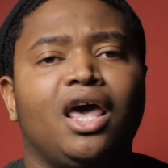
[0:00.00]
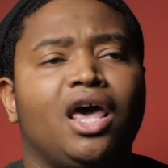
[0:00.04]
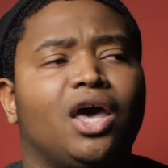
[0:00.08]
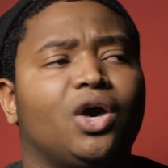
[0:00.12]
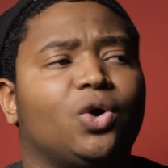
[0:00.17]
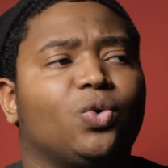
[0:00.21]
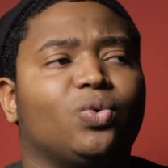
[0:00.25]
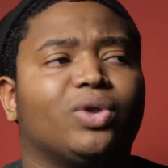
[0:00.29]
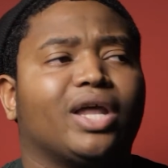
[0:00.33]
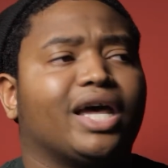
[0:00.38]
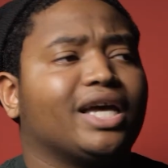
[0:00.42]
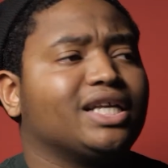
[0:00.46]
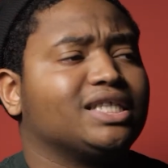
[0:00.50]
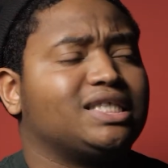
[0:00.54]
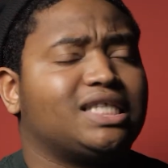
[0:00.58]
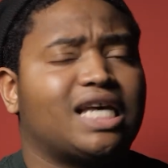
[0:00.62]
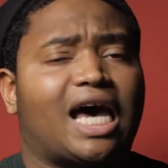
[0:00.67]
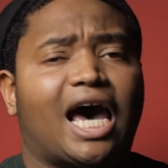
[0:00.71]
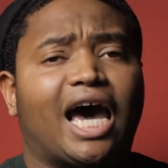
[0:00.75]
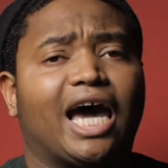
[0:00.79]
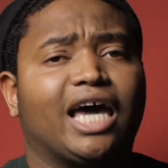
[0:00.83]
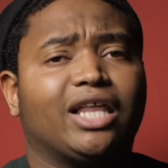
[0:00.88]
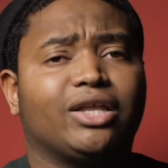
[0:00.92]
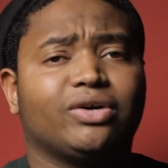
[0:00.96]
Who, like,
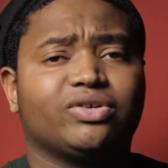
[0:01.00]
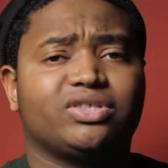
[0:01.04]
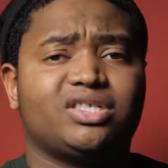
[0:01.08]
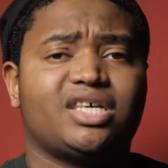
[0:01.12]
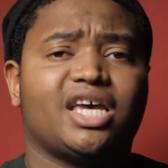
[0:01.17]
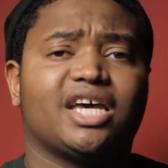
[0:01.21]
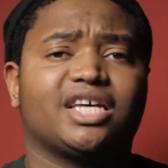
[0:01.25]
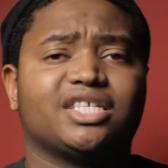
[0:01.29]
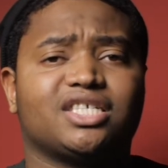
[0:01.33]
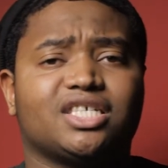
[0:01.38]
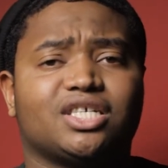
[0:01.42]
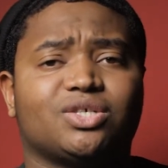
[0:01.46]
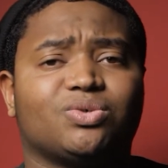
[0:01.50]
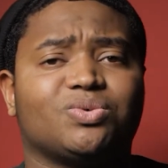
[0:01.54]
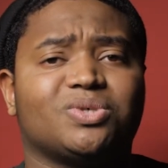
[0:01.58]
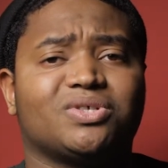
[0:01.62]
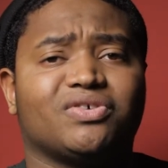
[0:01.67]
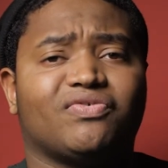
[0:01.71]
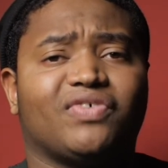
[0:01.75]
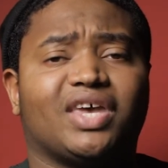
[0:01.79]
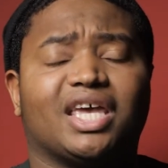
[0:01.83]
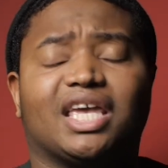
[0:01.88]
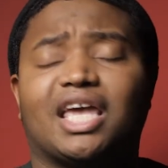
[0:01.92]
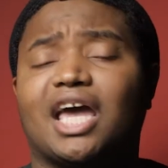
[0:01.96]
Tyler, Texas was a
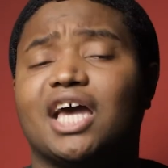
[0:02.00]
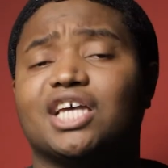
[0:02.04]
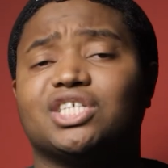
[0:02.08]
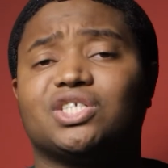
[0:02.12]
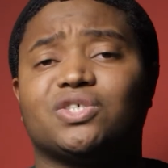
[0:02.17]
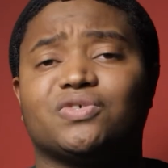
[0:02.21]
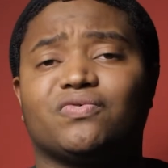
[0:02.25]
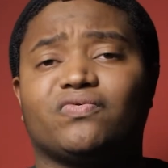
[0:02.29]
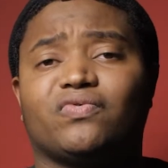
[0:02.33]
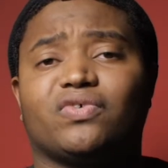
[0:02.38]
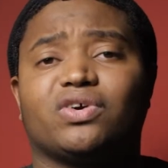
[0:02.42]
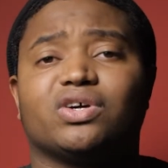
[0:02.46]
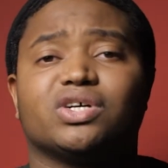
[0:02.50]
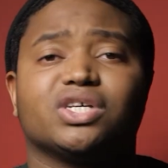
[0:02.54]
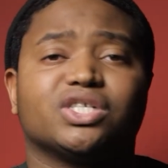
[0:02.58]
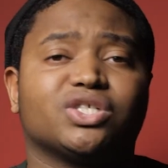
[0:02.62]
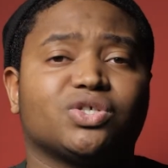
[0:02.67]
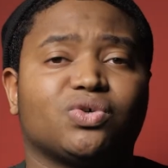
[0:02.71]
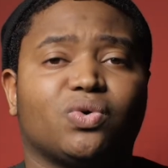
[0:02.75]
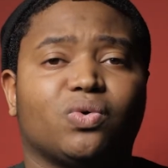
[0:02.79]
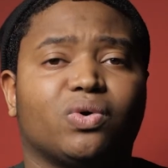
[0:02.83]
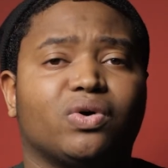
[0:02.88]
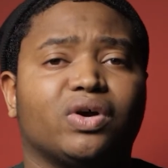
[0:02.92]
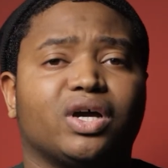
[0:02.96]
vacation for us
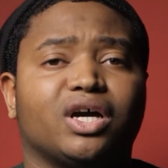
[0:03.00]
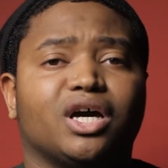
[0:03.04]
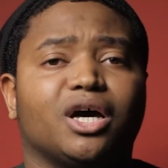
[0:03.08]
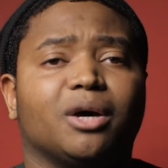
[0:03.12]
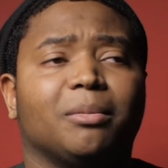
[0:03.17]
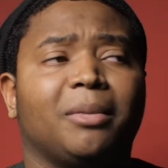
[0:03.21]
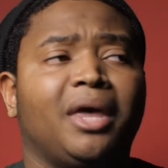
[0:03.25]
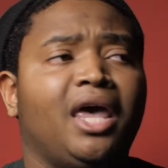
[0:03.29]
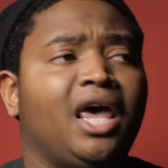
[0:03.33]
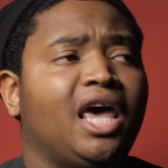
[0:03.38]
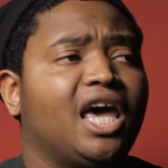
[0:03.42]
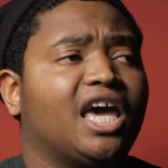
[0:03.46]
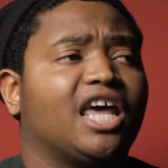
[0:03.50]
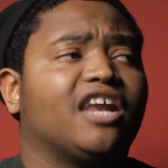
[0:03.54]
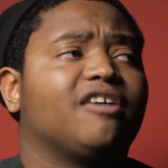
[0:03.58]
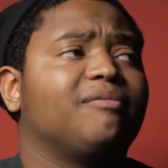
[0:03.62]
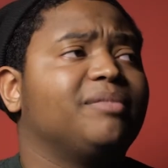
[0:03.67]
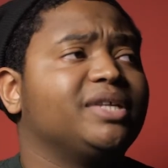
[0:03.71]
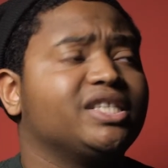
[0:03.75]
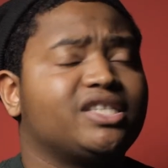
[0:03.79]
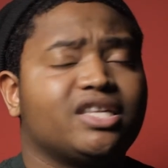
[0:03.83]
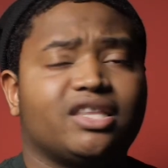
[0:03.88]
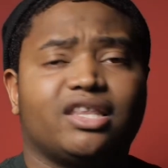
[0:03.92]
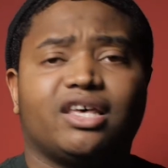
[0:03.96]
growing up. And I've
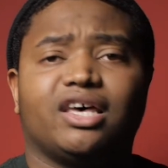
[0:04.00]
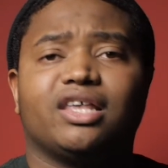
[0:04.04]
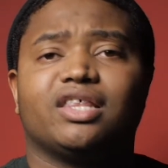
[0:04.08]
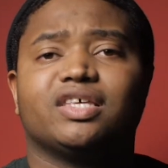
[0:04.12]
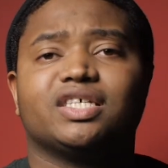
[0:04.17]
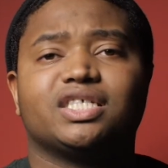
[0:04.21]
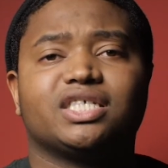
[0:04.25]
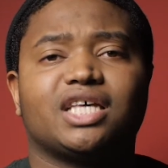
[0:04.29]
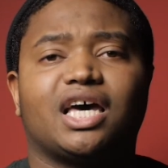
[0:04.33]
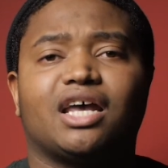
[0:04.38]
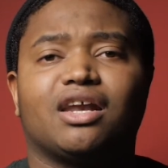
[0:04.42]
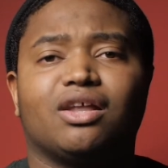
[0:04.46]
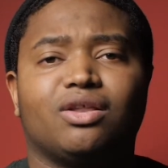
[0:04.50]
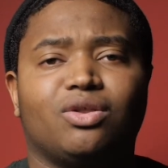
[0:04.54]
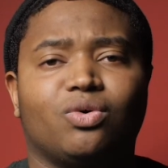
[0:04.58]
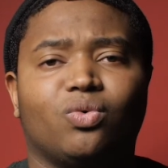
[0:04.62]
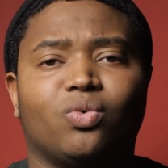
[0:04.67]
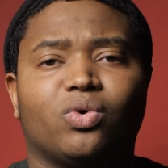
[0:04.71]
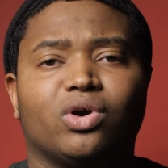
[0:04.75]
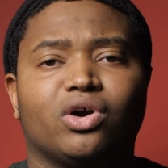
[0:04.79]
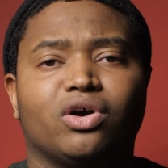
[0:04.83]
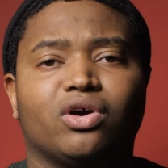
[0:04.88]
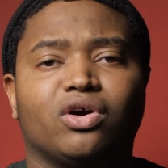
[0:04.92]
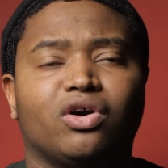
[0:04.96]
been to the other side of the
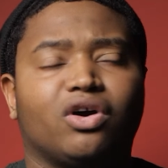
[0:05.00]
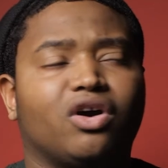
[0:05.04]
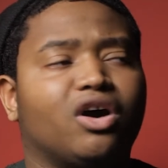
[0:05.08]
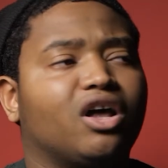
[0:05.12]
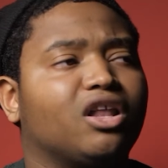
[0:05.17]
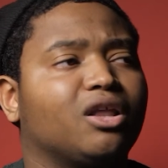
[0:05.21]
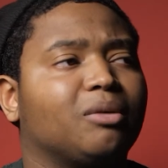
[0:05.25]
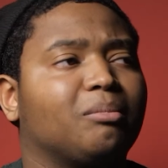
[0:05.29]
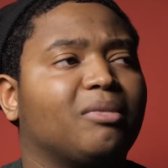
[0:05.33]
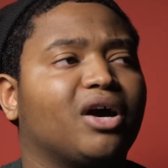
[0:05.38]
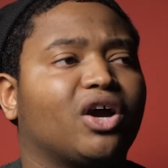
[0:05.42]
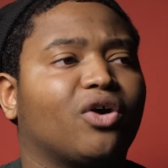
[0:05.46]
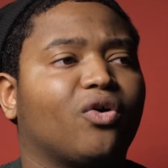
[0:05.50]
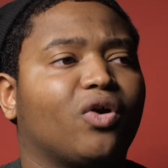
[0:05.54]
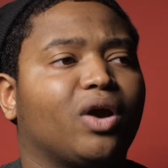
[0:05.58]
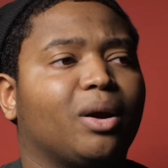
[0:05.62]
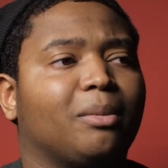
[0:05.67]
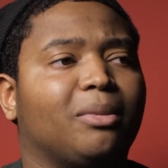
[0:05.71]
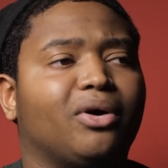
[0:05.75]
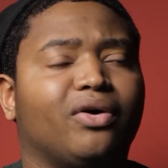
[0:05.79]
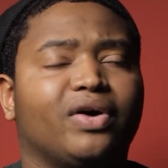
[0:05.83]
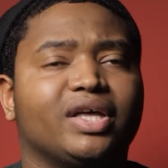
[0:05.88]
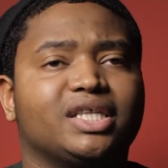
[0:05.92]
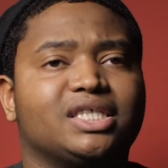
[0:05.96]
world calling my
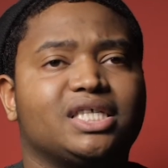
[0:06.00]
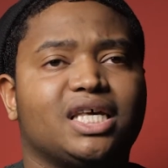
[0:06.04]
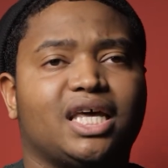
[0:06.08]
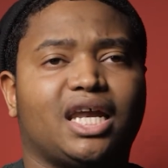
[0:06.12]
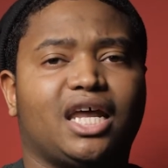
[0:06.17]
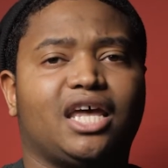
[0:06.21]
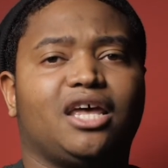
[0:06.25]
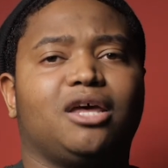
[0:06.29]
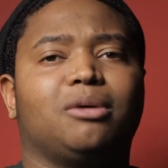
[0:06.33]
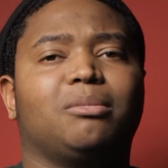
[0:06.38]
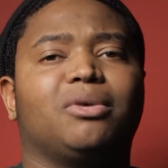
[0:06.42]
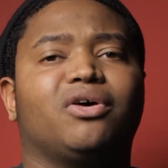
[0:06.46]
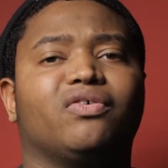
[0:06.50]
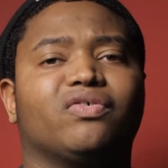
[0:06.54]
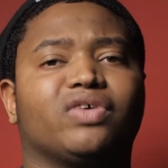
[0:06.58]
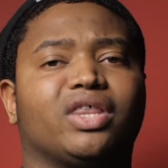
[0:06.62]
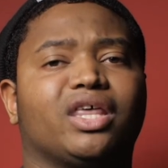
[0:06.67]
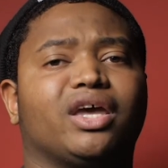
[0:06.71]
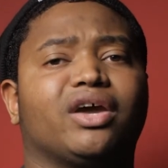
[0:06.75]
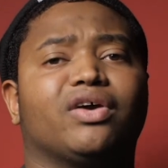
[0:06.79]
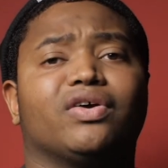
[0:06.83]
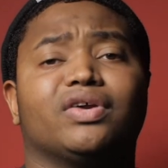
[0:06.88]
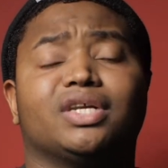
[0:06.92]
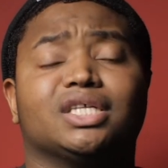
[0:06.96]
grandma at 10 a.m. over
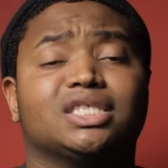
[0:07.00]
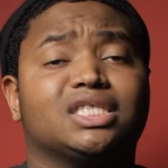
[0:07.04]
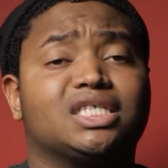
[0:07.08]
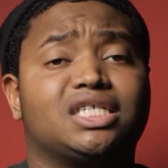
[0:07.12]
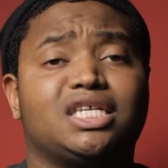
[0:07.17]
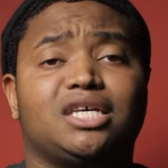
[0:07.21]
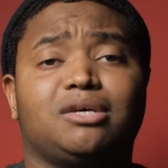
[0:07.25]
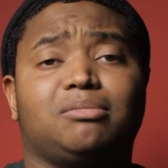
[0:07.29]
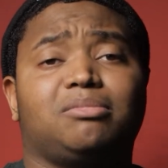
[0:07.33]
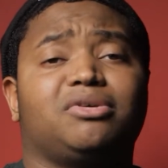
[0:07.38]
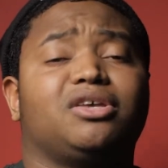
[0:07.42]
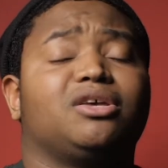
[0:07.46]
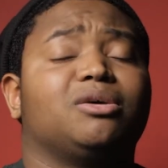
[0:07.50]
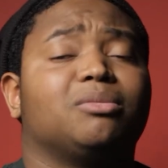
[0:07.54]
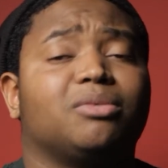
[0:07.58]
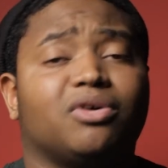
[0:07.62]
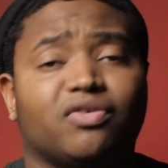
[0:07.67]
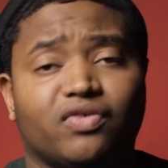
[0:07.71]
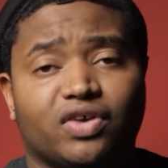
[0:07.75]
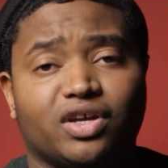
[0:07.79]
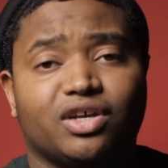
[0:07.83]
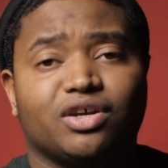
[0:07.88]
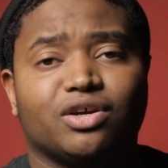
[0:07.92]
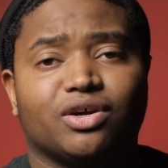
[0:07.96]
there and it's 10 p.m.
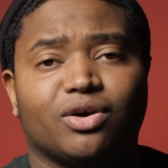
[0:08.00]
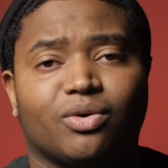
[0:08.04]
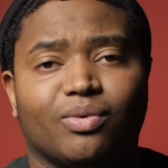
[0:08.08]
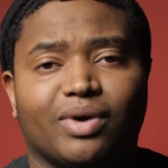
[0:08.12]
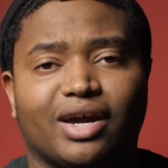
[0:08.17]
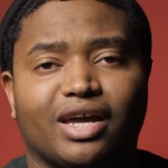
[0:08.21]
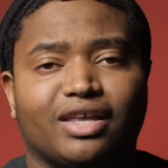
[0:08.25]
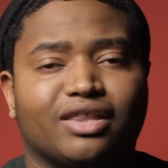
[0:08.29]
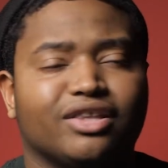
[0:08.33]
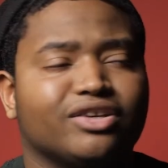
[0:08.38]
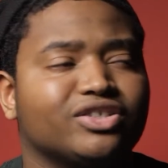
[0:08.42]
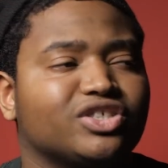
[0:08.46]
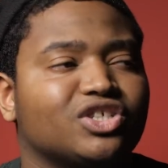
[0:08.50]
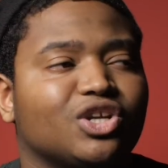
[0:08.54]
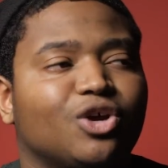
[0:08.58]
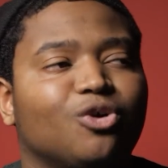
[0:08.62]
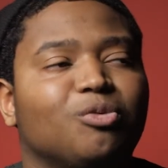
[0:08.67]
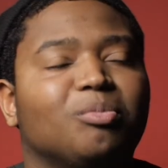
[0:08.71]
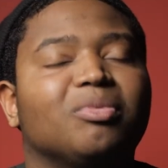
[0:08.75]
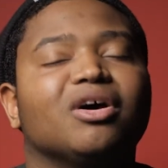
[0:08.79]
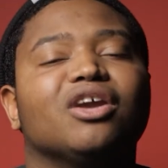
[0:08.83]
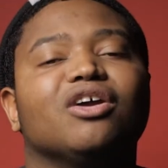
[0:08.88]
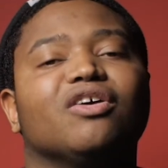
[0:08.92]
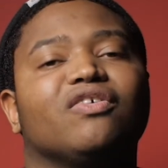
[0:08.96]
over here, right? There's no
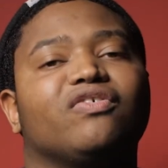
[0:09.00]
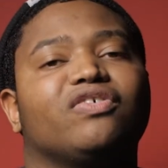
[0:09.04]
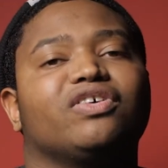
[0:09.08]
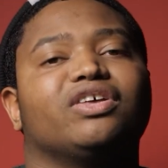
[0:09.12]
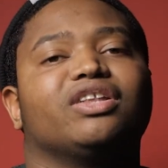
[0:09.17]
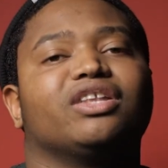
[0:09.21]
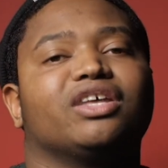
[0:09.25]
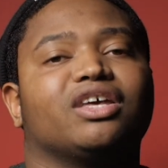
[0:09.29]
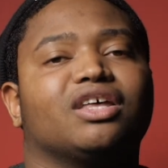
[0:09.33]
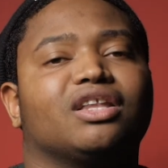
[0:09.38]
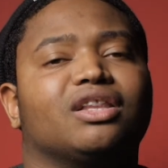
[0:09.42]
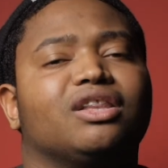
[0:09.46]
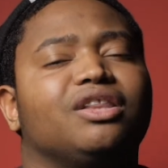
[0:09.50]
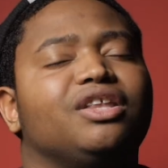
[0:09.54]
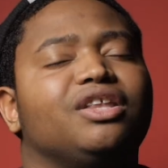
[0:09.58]
better feeling.